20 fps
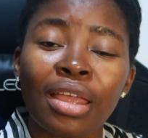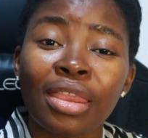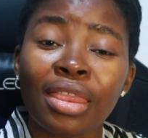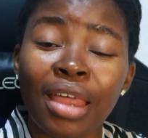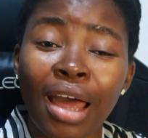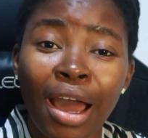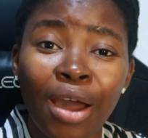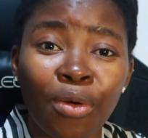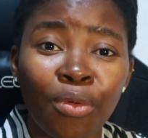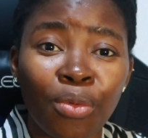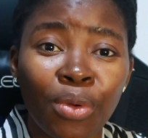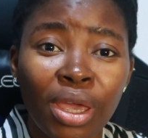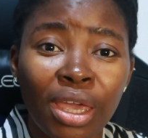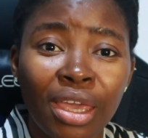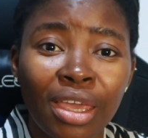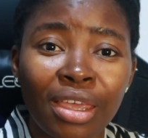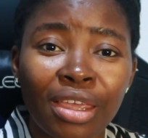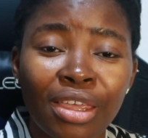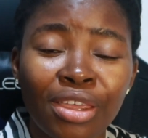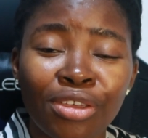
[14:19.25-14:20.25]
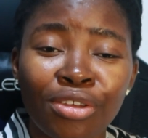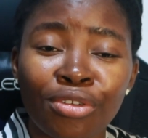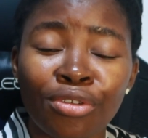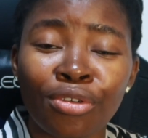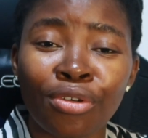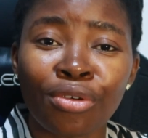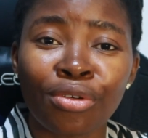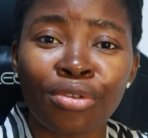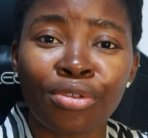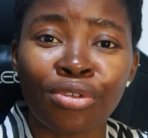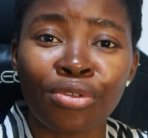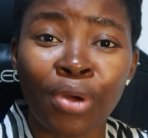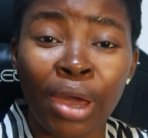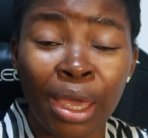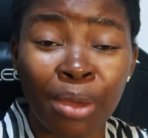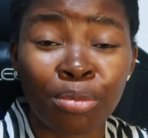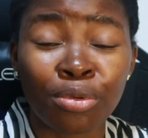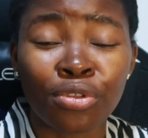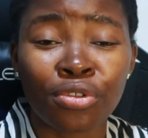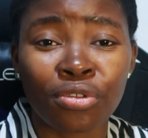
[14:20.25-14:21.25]
that way you know you're
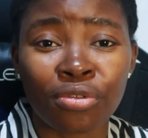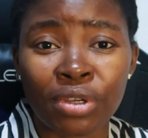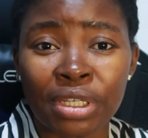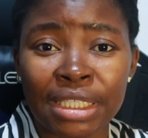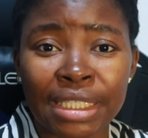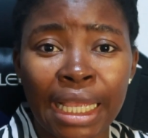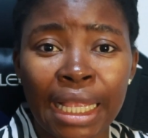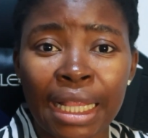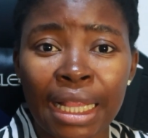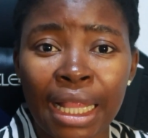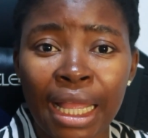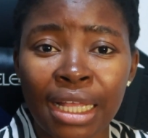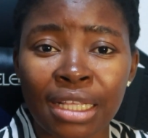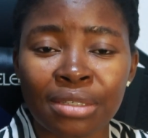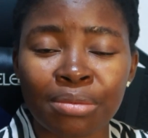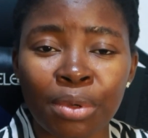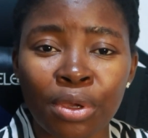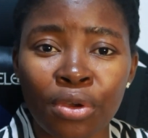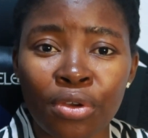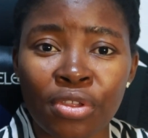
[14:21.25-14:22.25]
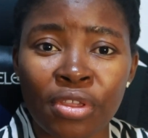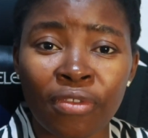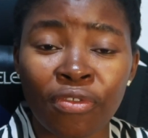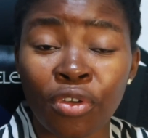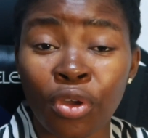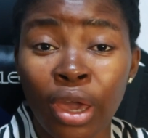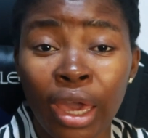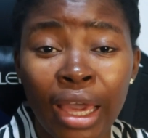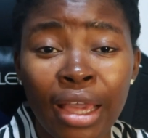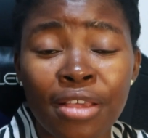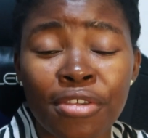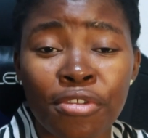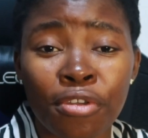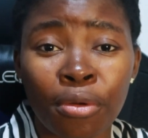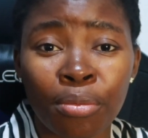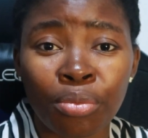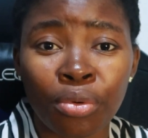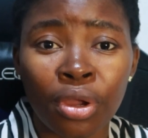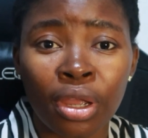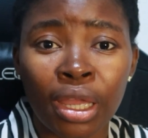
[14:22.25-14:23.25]
able to retain length because if your hair is
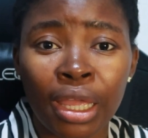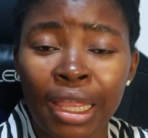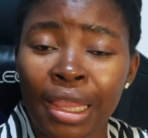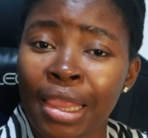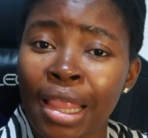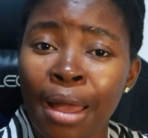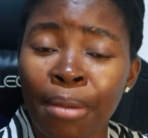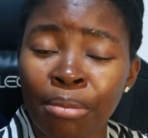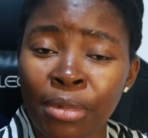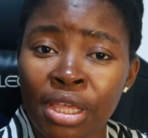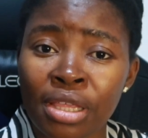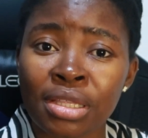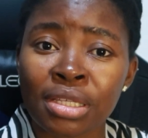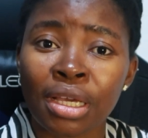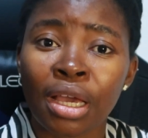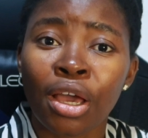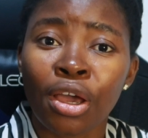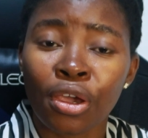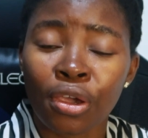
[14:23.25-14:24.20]
not breaking that means